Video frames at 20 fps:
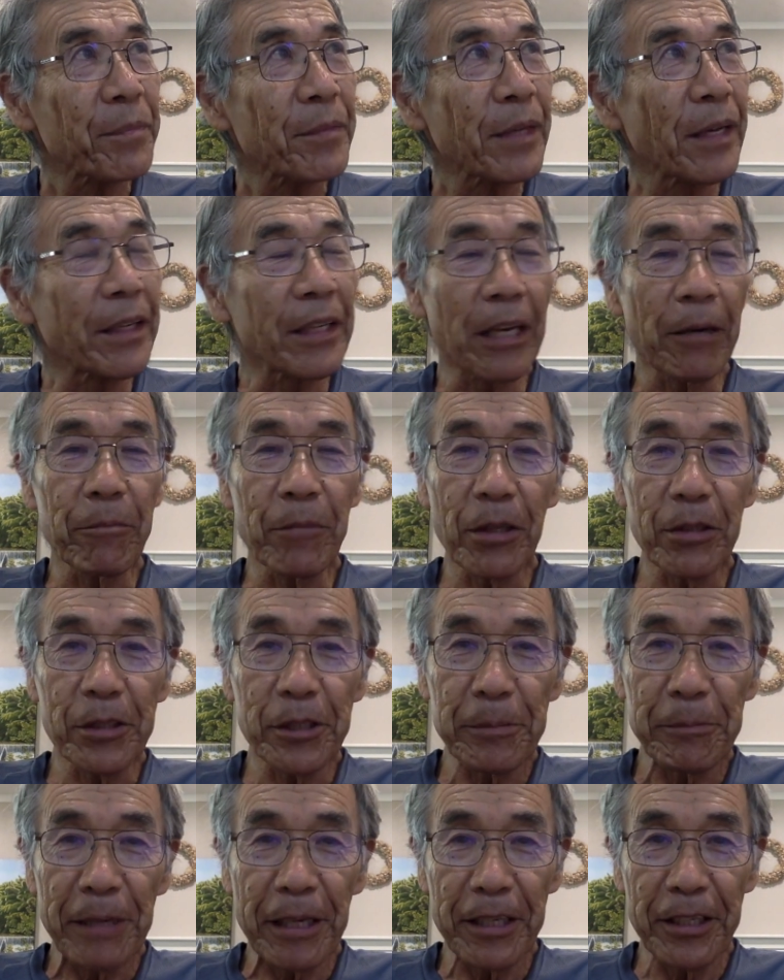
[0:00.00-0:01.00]
And I have lots
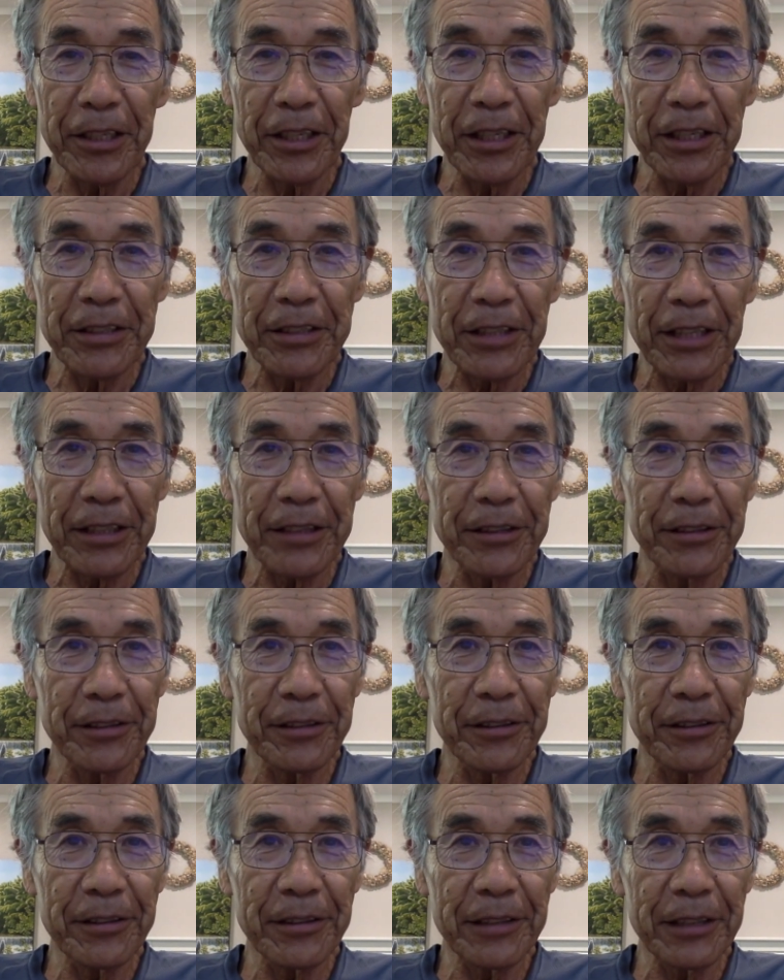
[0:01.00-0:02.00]
of ideas, I
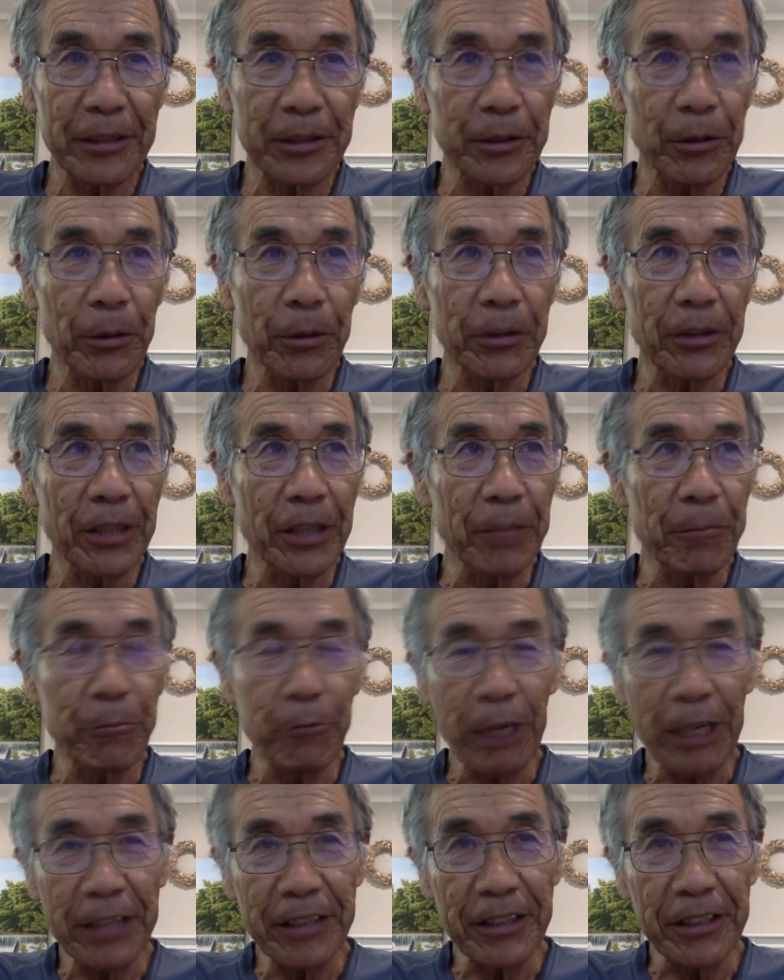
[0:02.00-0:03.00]
just don't keep
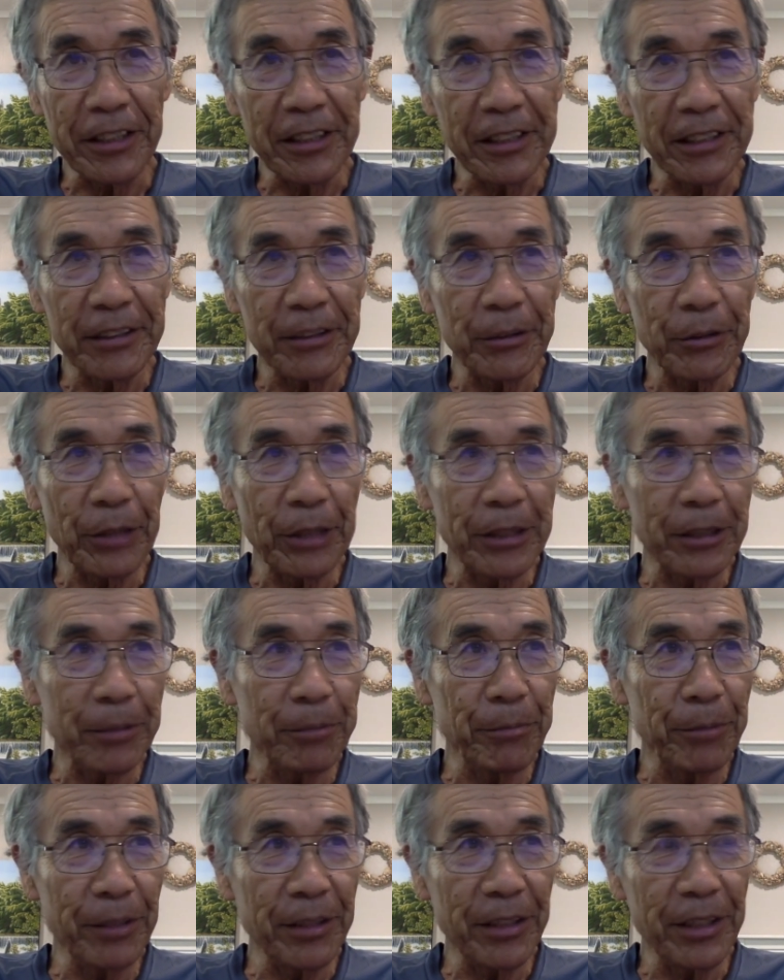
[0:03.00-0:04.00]
writing, so I
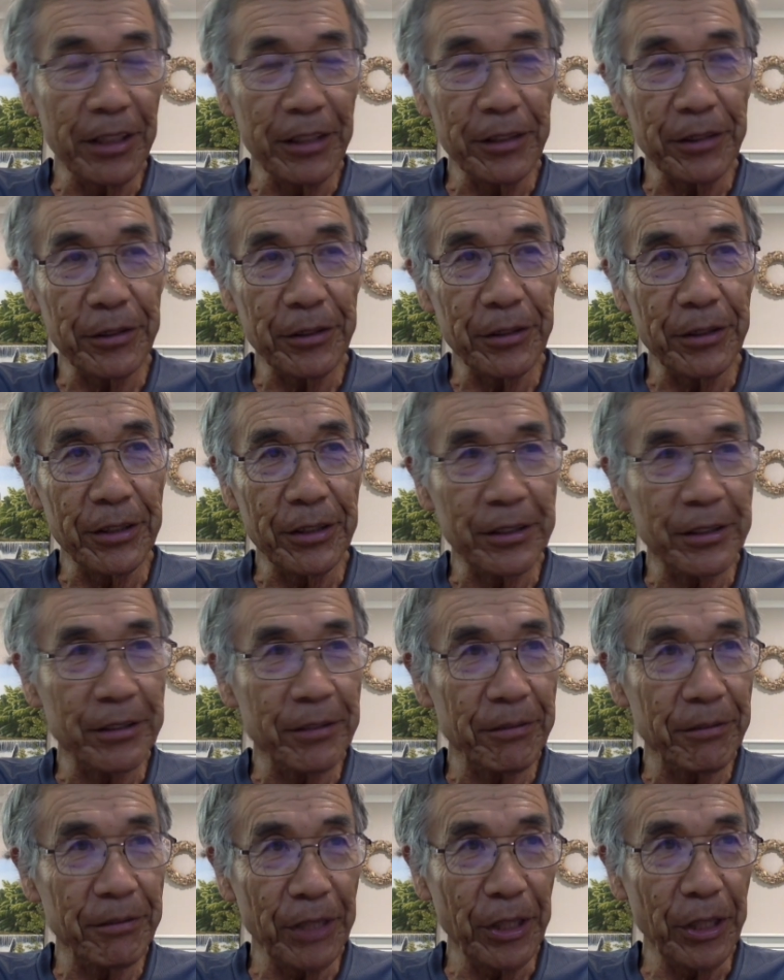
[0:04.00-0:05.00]
speak into this
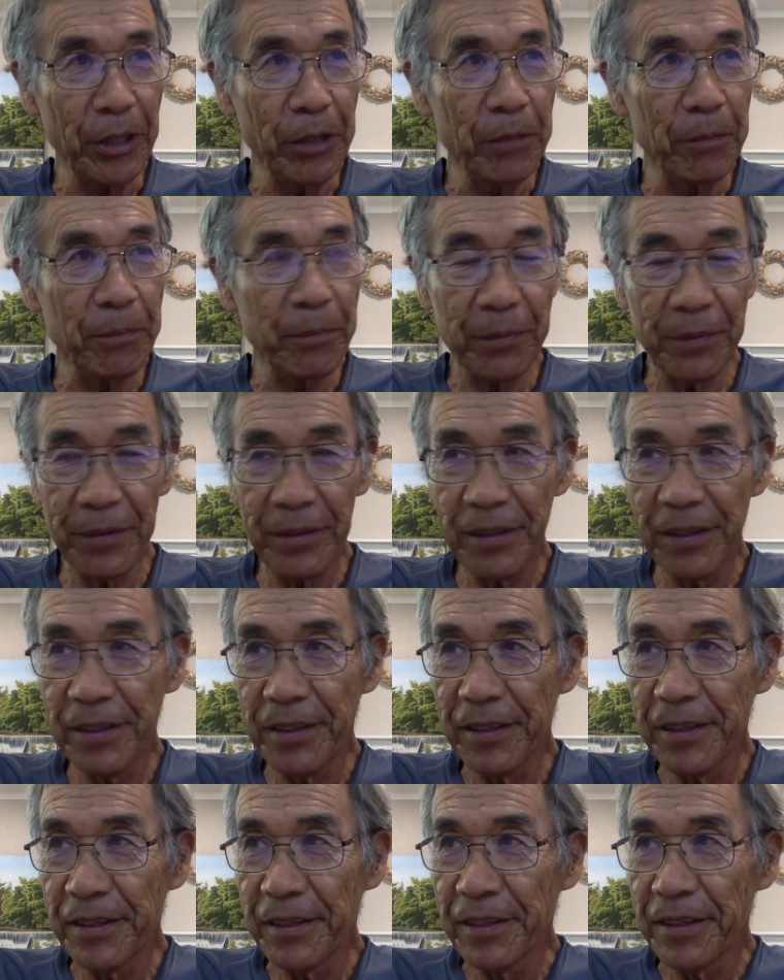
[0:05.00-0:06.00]
video.
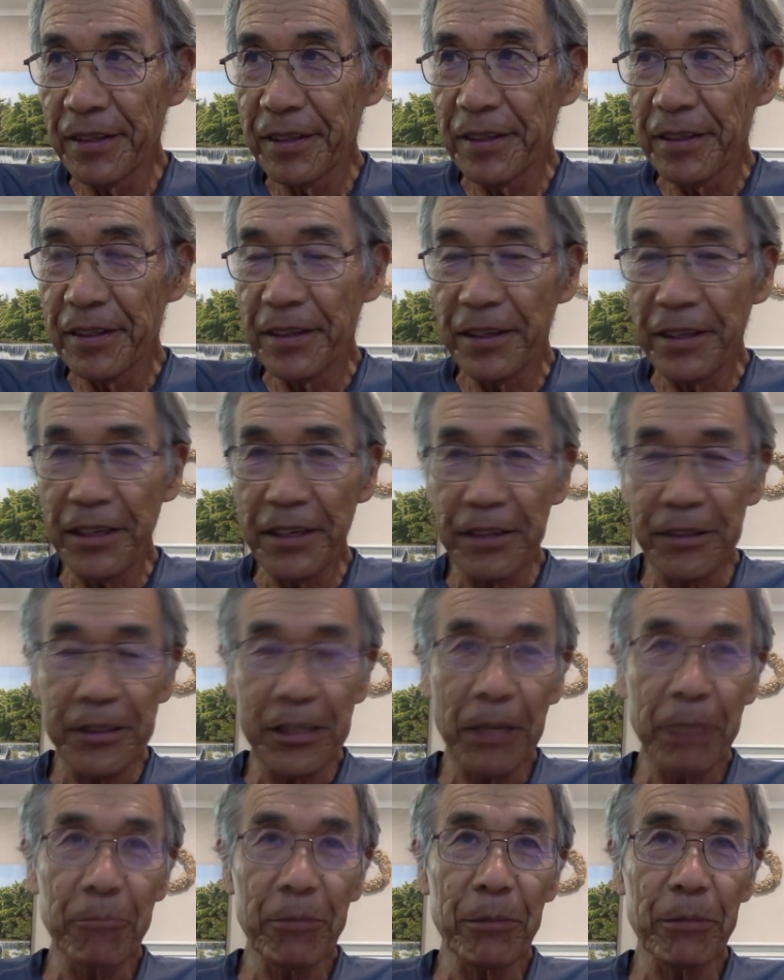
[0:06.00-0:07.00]
And
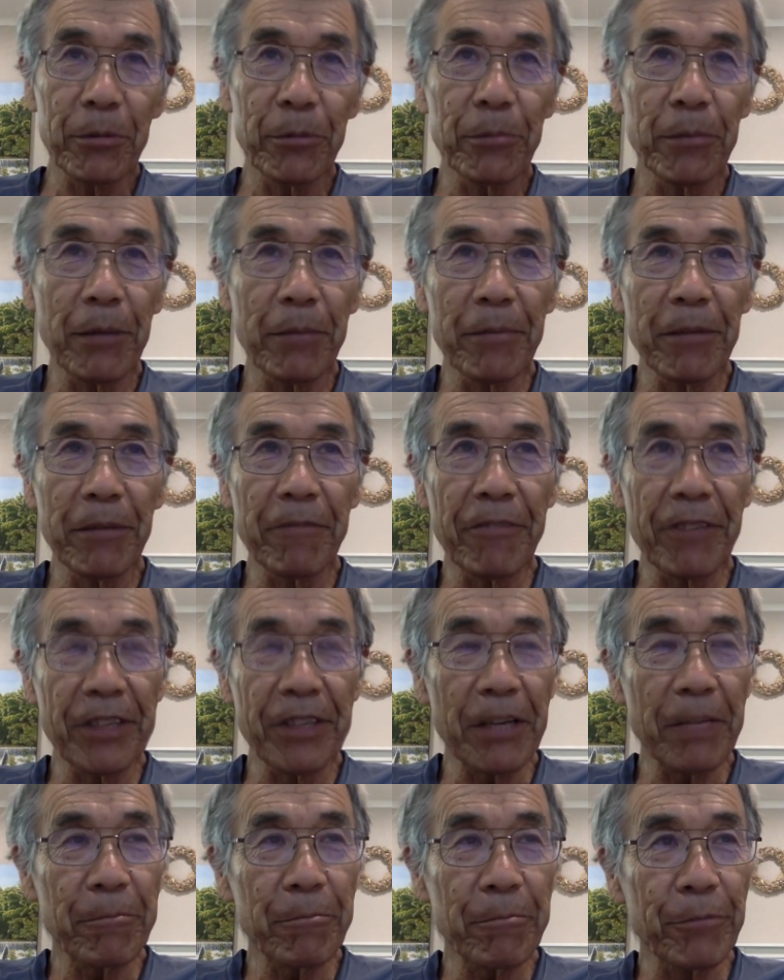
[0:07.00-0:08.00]
some people may be fed
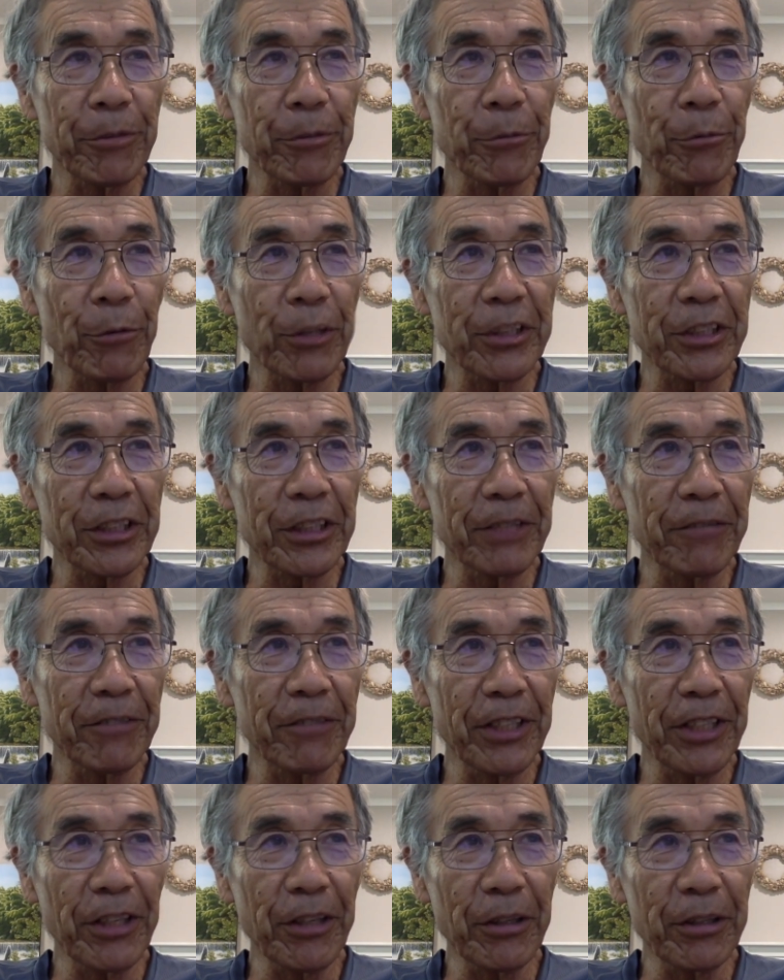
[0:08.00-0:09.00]
up with watching
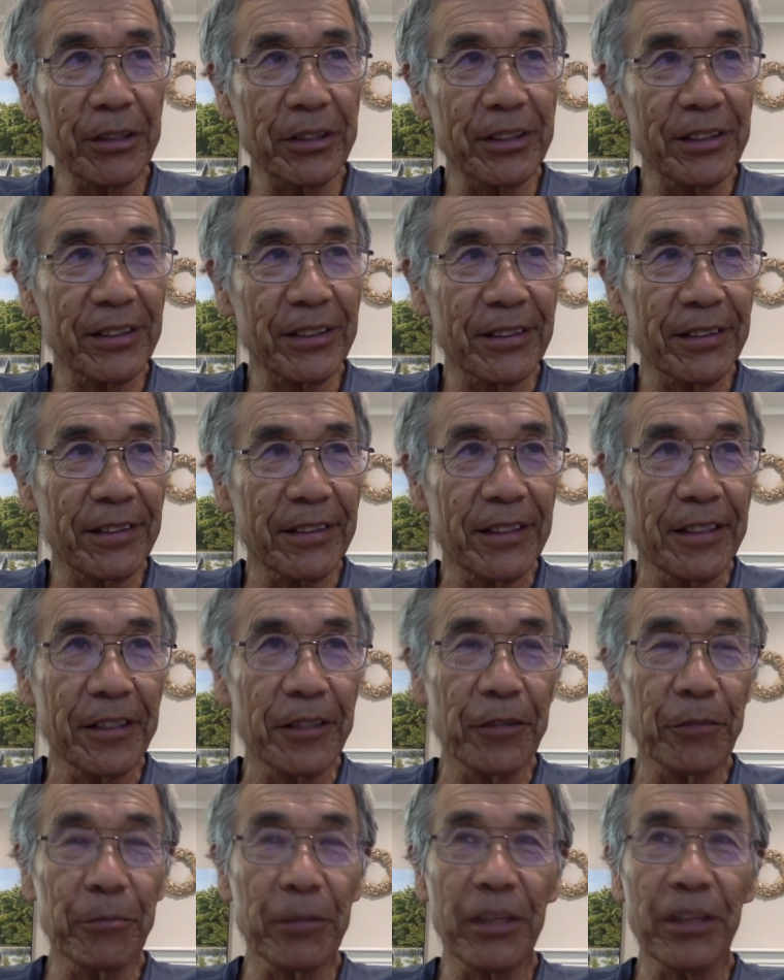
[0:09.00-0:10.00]
videos.
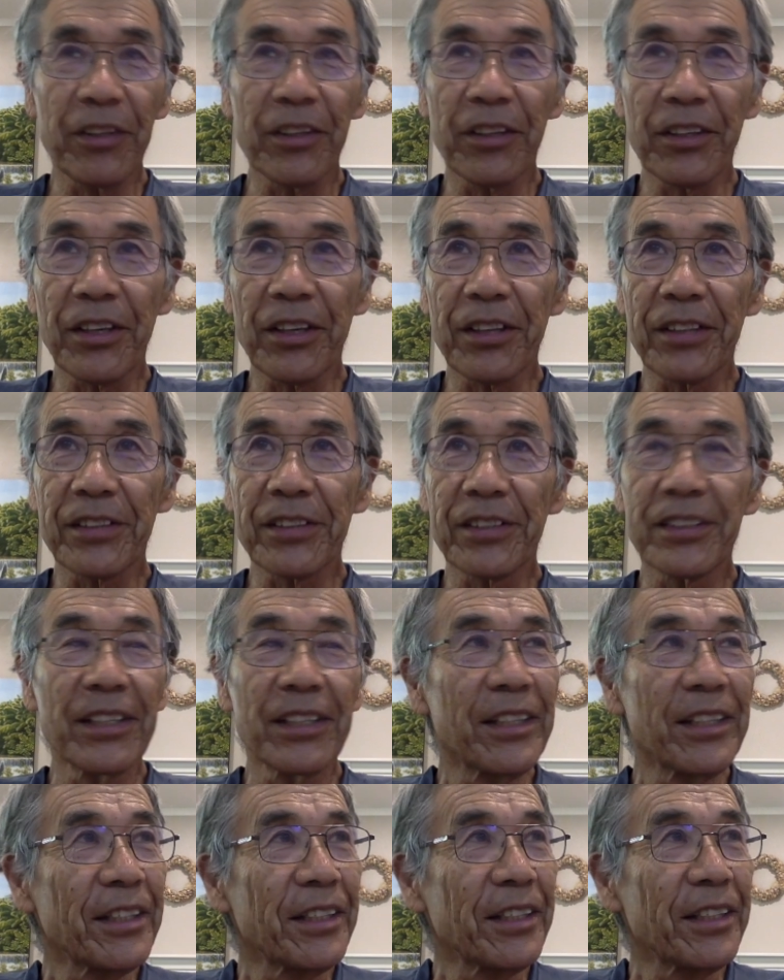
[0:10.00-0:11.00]
You may think it's
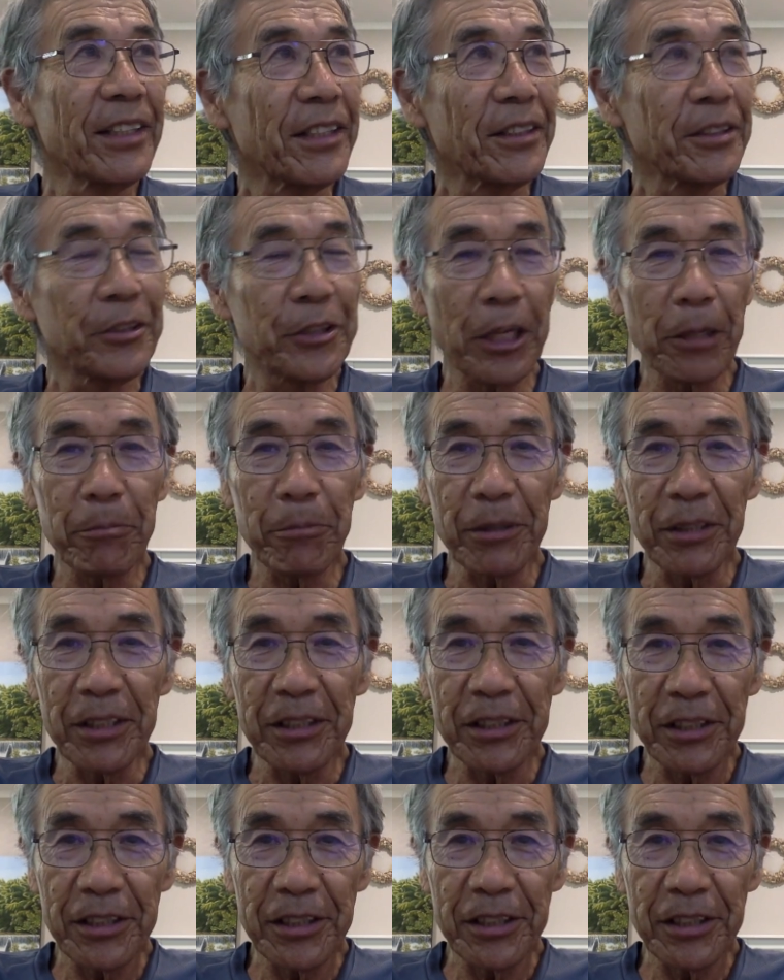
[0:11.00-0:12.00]

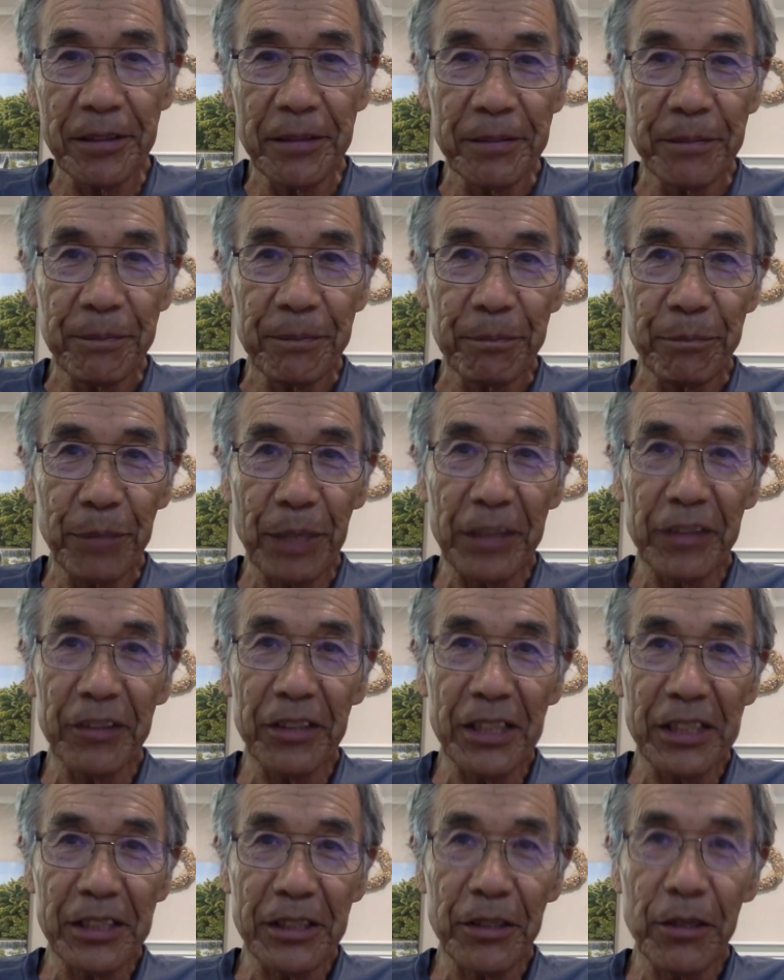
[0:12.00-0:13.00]
jobless,
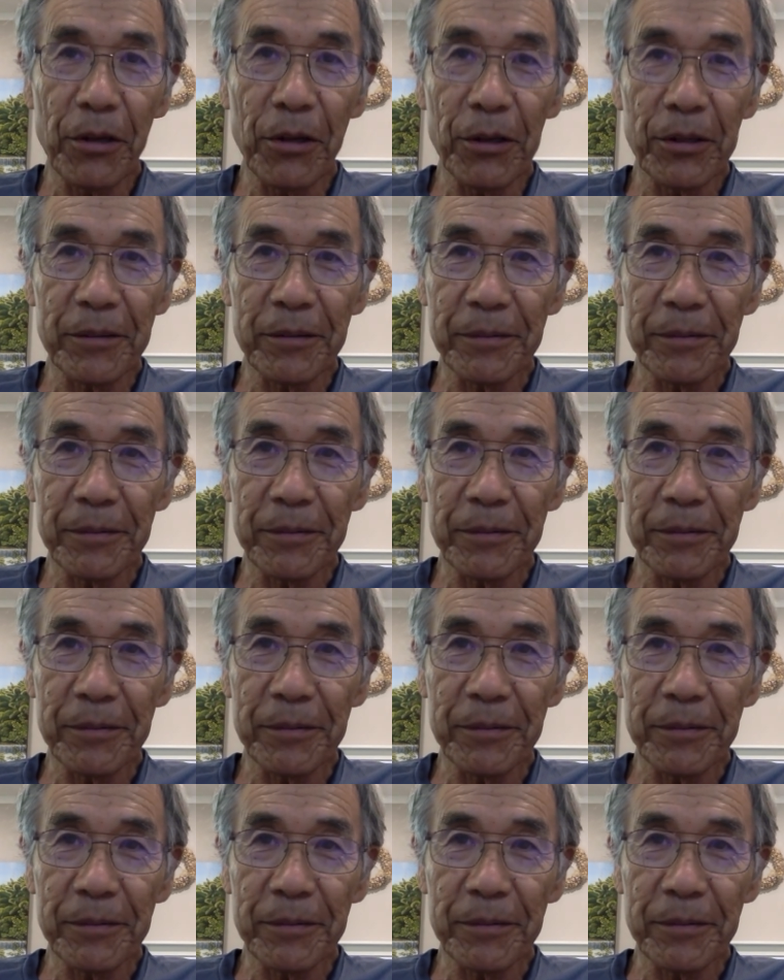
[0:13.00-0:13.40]
mindless thought.